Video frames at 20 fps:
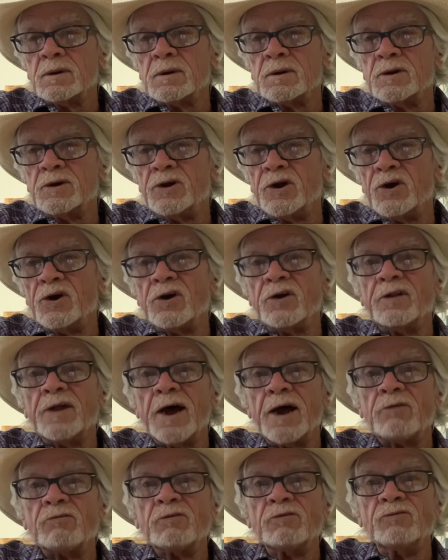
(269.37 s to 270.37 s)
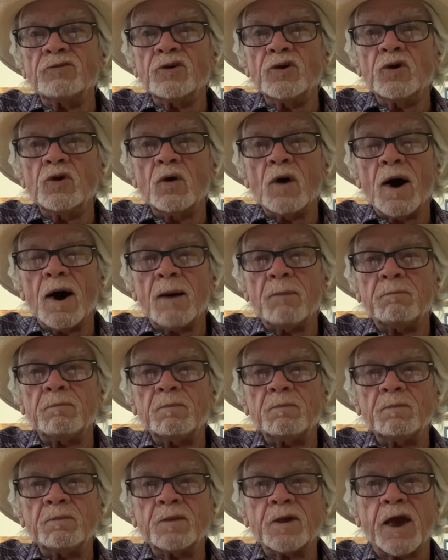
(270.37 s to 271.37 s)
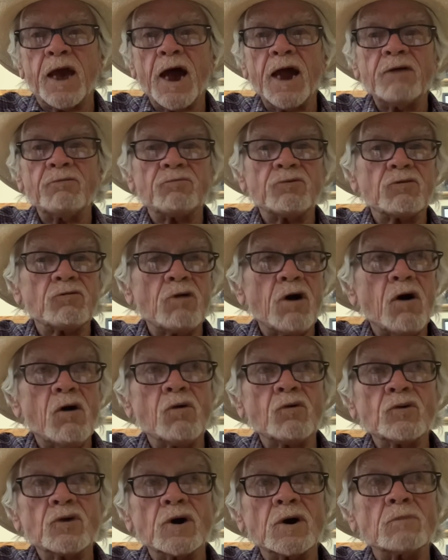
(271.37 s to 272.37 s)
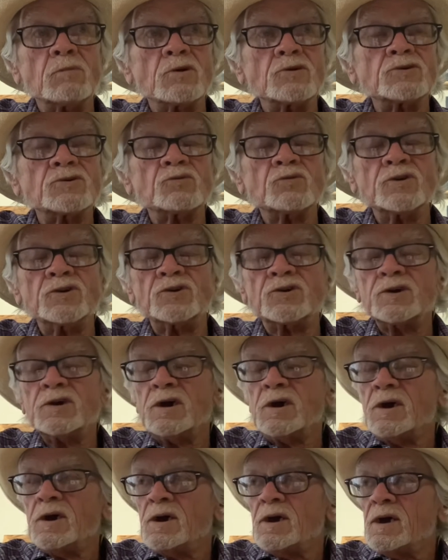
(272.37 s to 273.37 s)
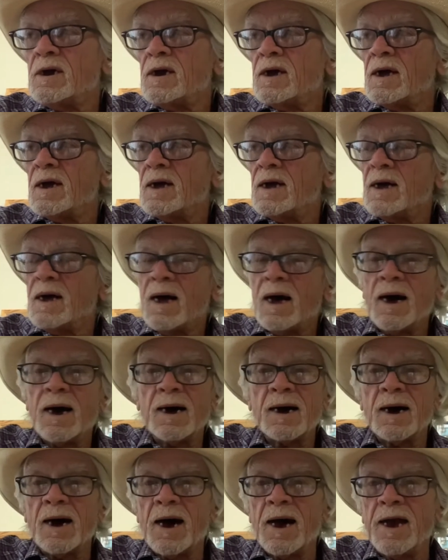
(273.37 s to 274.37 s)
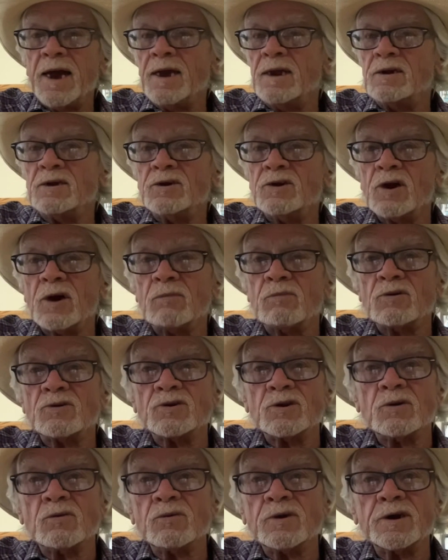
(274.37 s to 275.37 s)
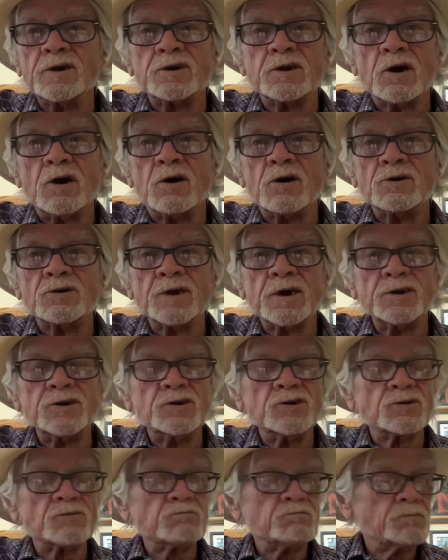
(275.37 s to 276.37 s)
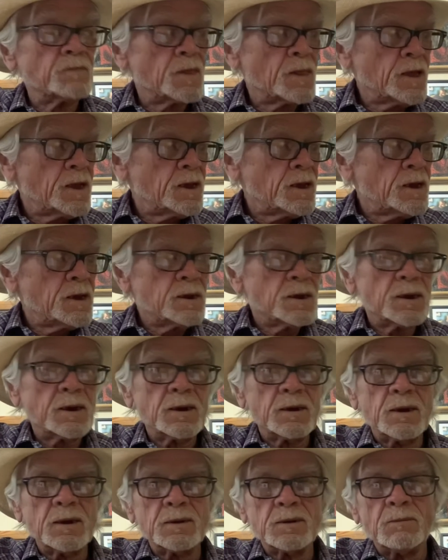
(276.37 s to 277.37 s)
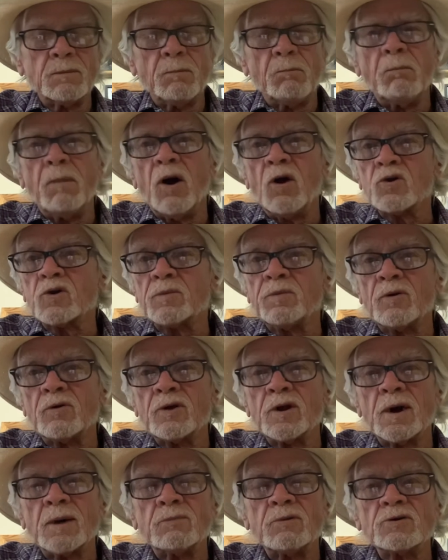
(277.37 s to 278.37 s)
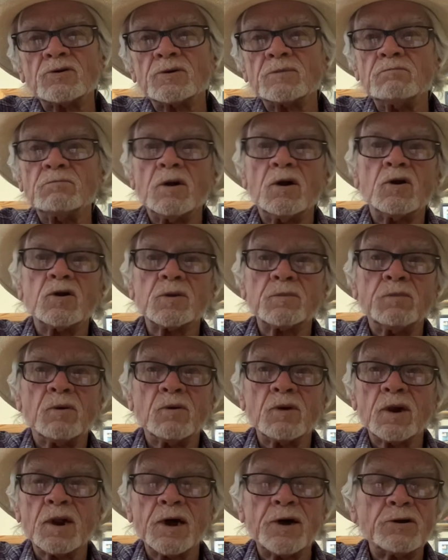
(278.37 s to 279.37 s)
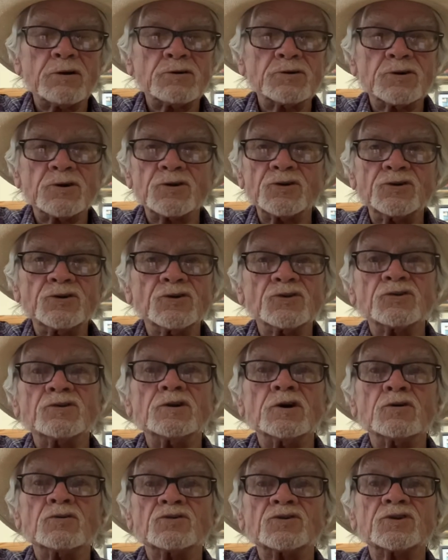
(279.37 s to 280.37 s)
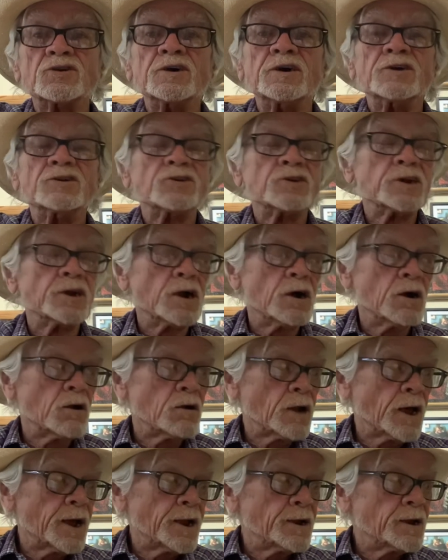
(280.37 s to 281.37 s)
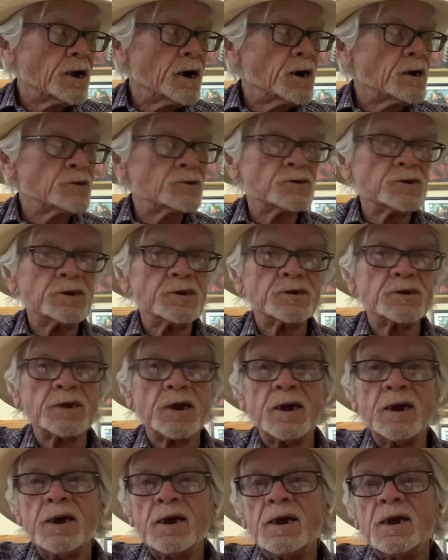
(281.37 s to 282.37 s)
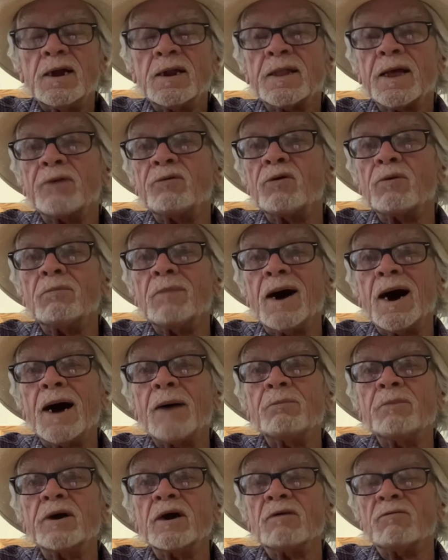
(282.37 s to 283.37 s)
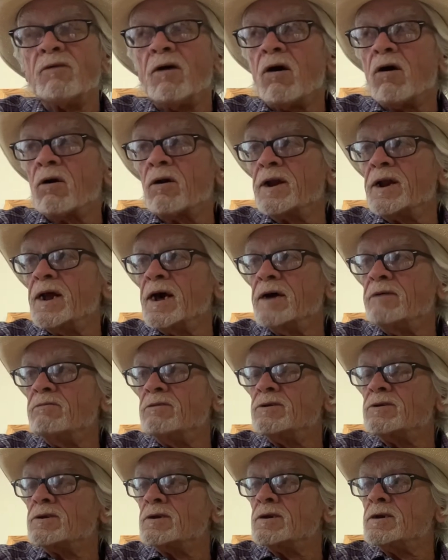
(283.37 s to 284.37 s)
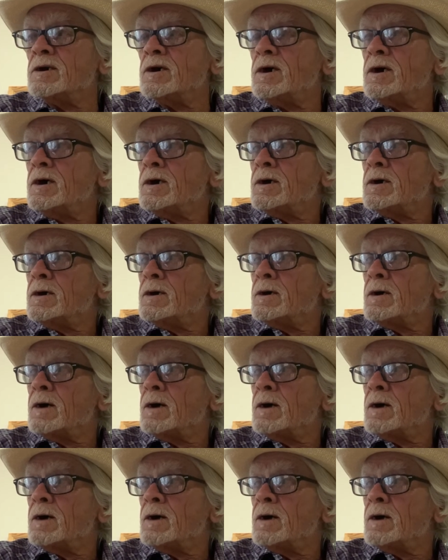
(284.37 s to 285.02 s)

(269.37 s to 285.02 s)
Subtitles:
During that review, I gave the wrong numbers, which I hate numbers on guitars. That multiple numbers and multiple letters are just no sense and all that nonsense. They remind me of Harley Davidson.